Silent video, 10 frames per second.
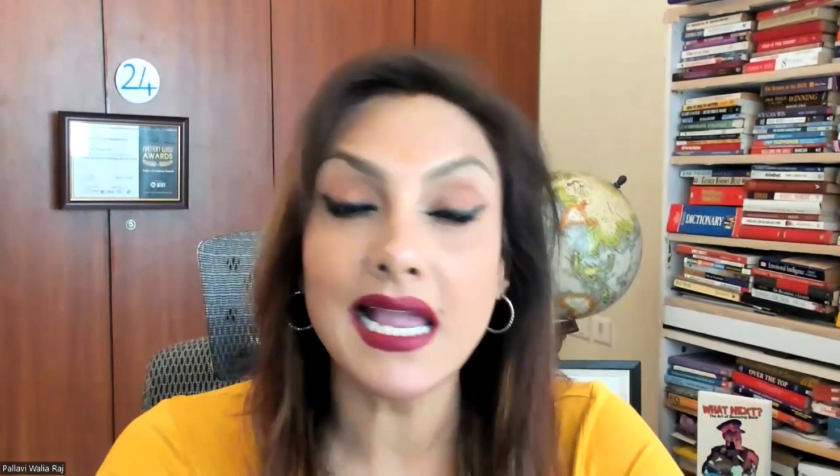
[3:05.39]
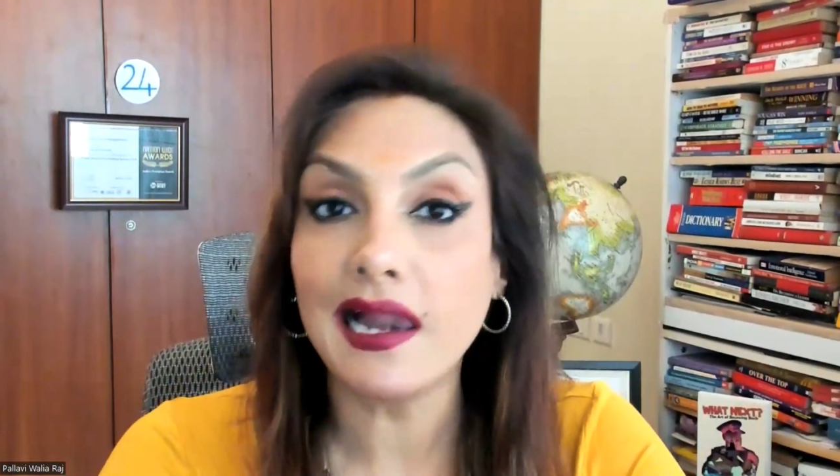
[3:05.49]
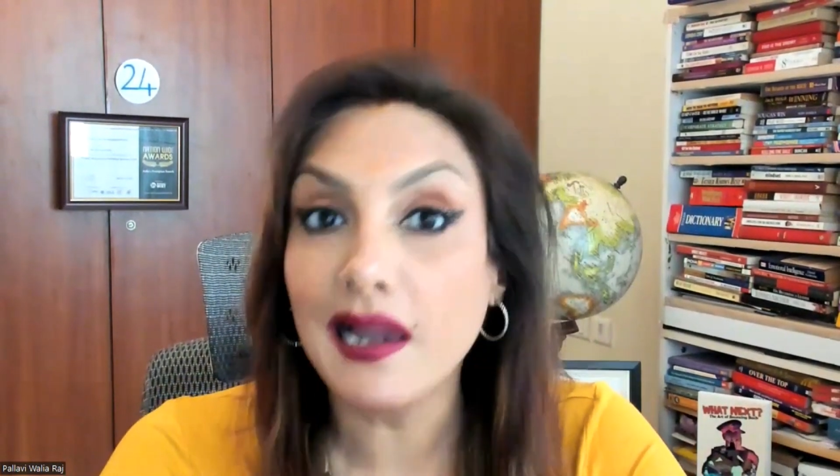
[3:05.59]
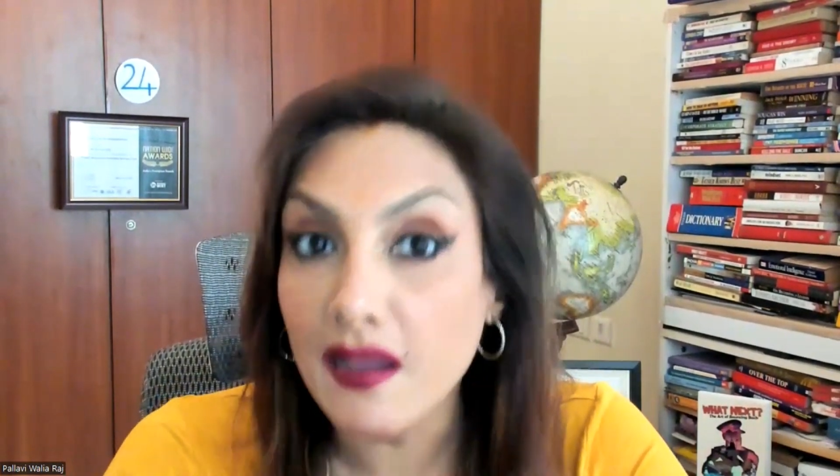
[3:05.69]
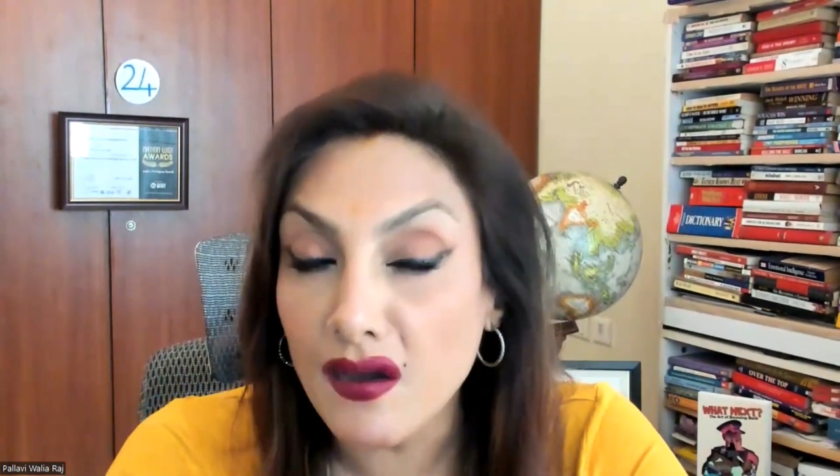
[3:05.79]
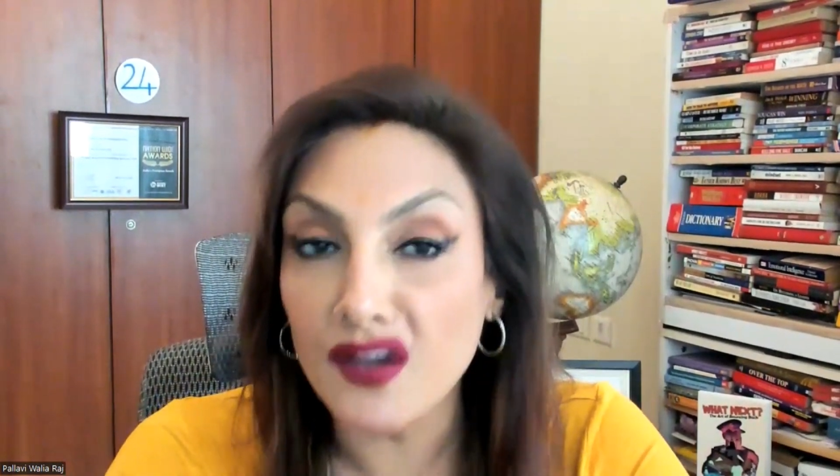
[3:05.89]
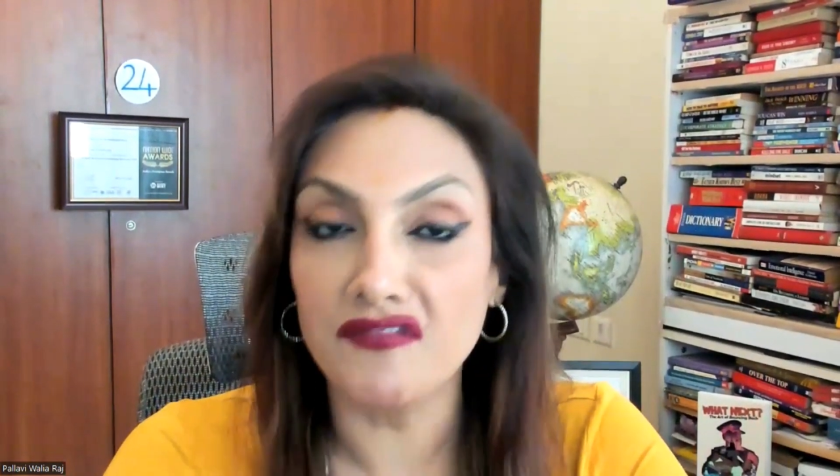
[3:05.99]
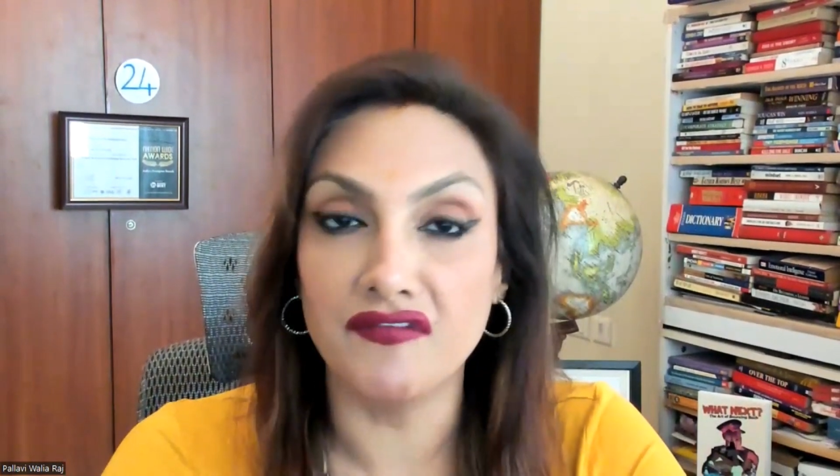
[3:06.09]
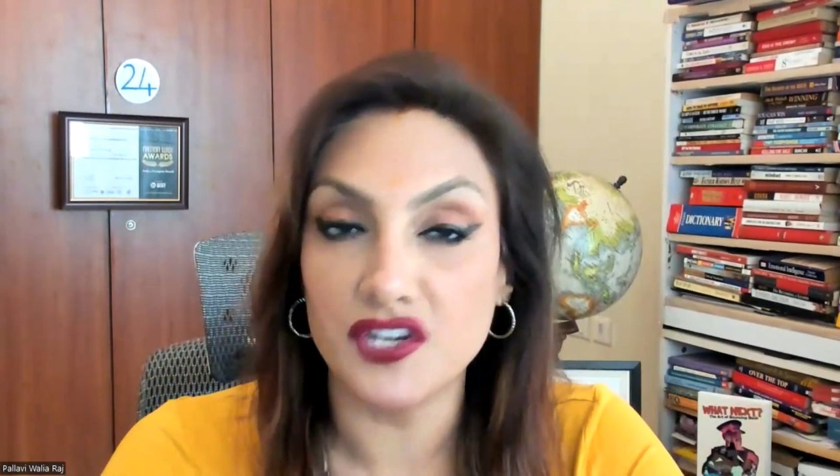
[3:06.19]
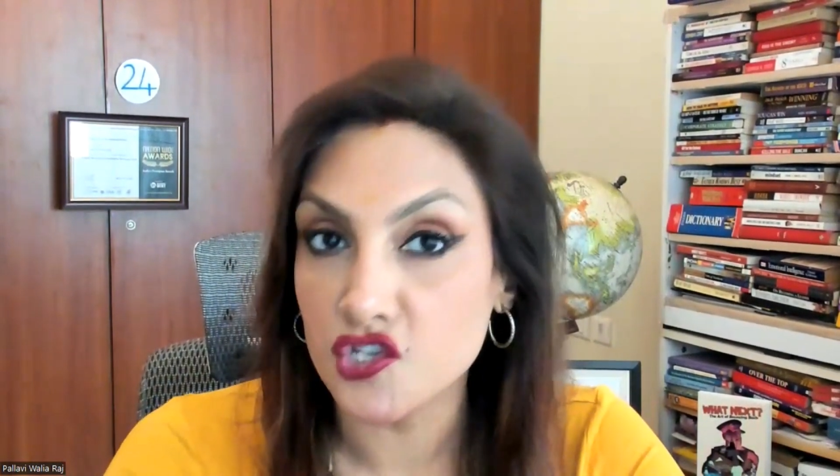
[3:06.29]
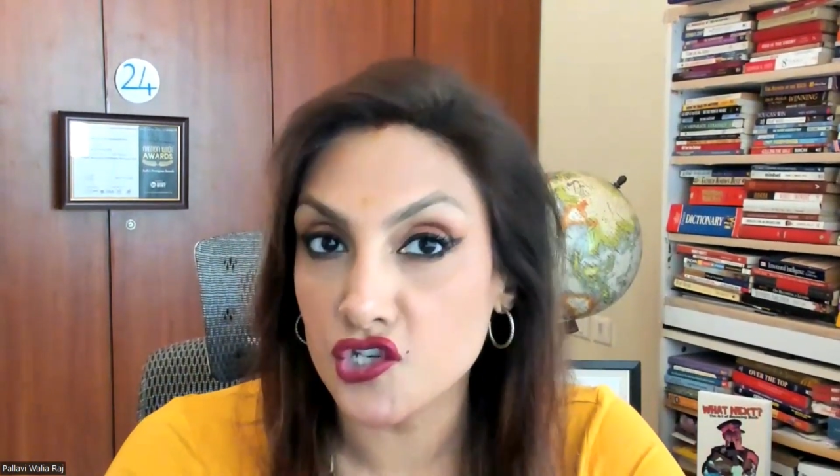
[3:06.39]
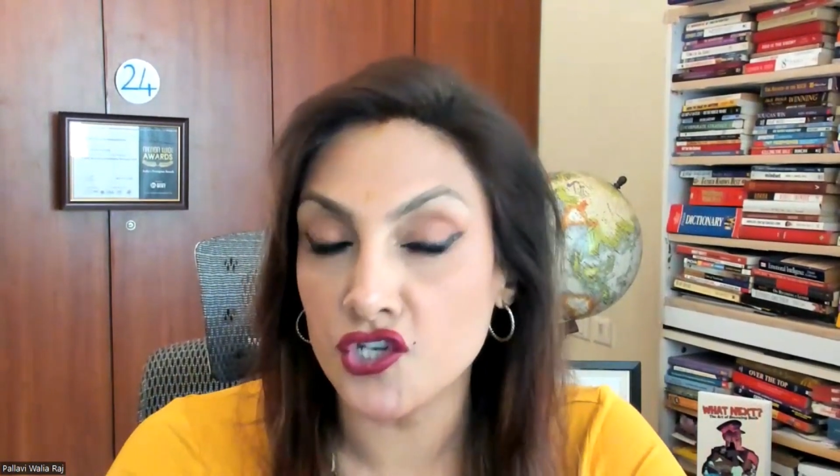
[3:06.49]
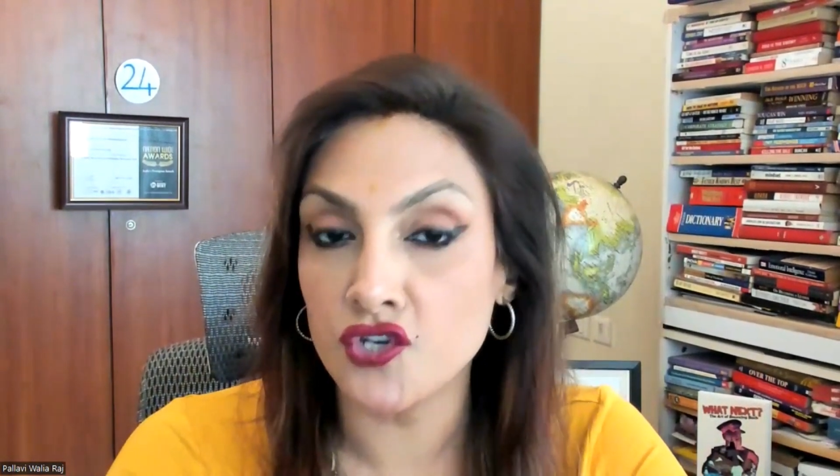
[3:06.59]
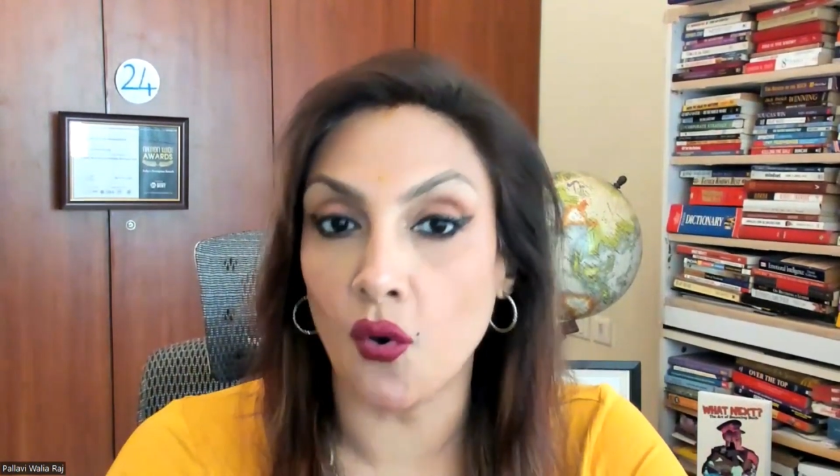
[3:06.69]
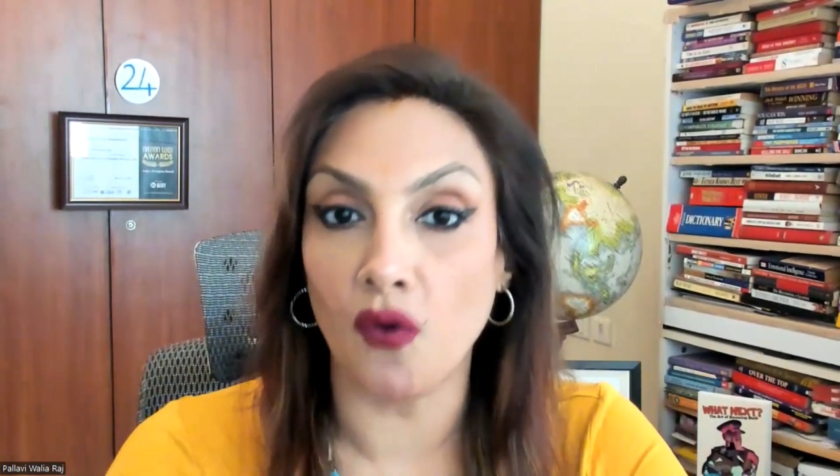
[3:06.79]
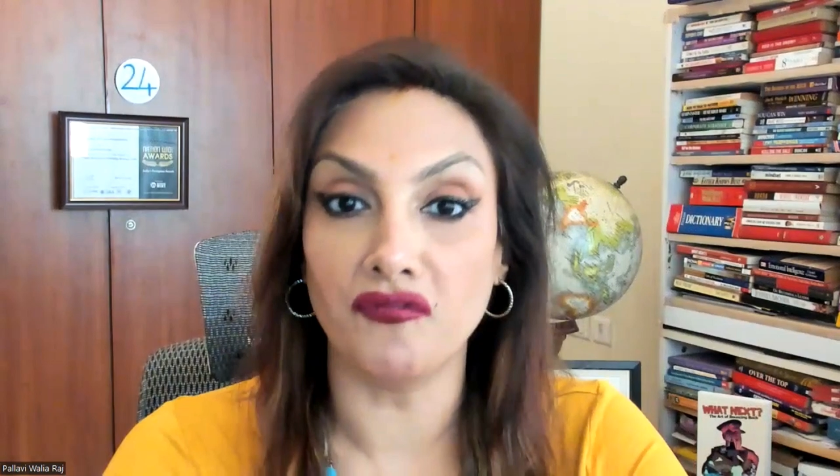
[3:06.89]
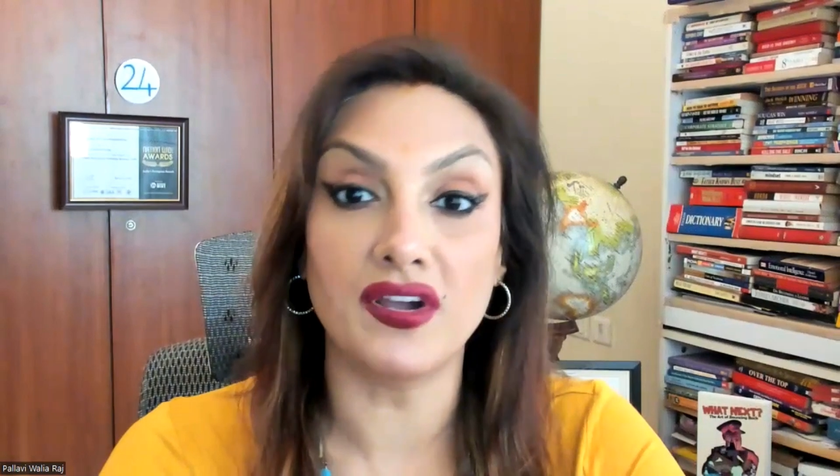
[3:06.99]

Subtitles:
clear vision of